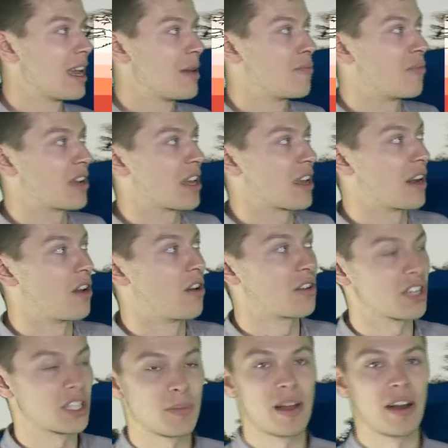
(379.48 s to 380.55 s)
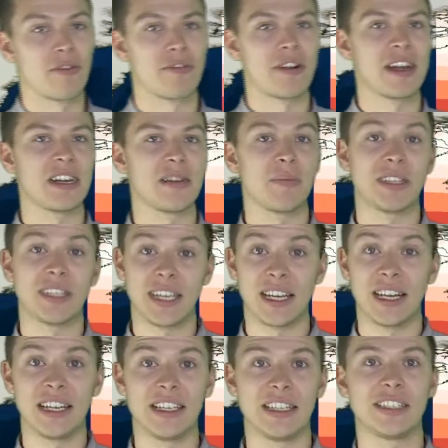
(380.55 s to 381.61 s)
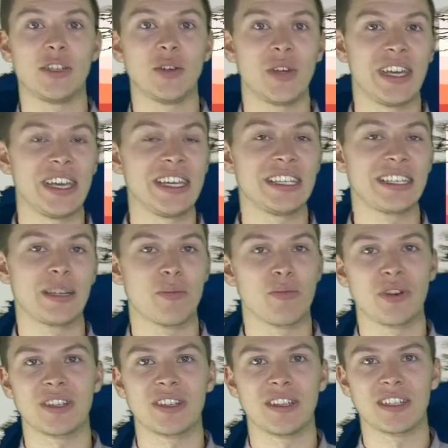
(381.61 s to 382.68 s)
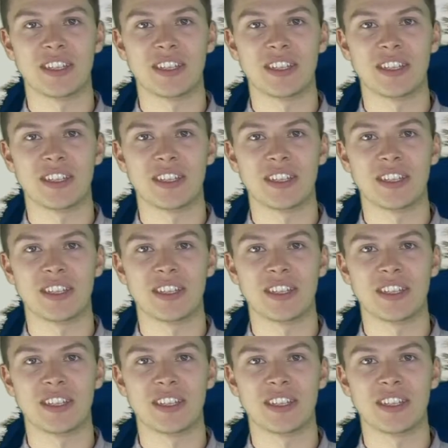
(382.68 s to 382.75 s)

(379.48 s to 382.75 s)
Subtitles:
bringing a longer spell of rain, particularly to eastern Britain.